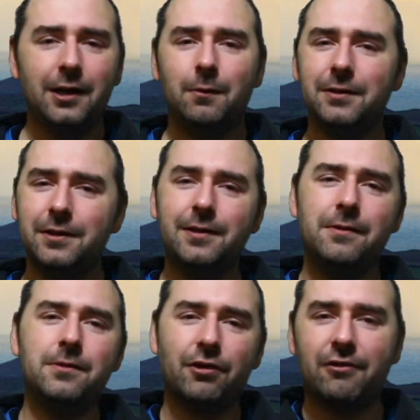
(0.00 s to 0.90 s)
Well, you
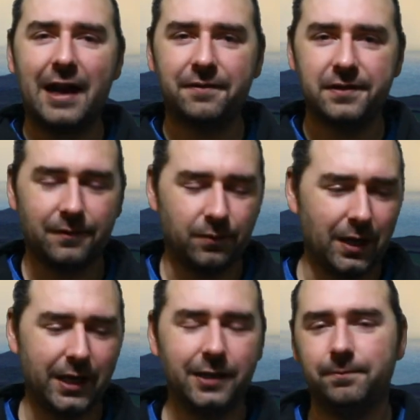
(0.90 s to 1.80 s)
know, carafes of
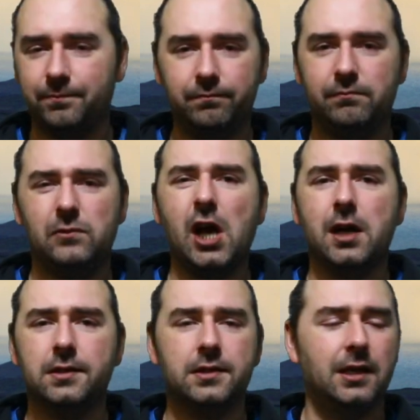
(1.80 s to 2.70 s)
wine,
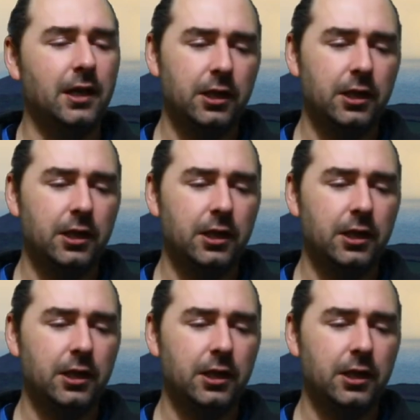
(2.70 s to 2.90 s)
jugs.